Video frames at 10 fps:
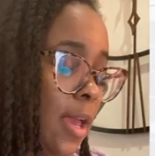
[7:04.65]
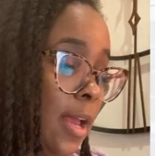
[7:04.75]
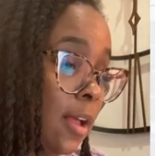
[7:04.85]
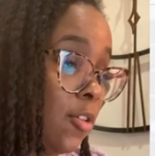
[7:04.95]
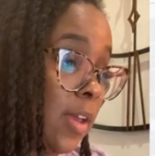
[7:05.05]

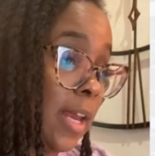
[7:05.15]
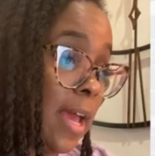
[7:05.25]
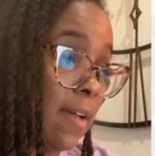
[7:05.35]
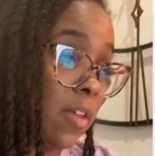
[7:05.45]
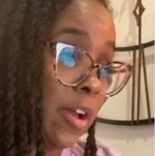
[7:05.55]
And clothing can
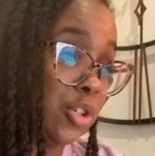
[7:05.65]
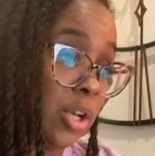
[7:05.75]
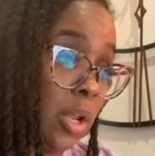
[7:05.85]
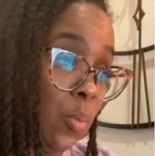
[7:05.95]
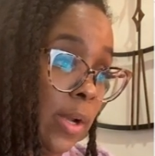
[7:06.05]
have the
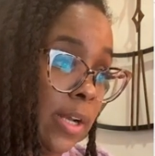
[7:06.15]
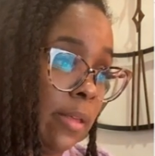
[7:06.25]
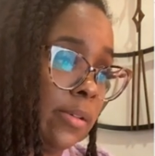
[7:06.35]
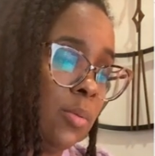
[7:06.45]
$101.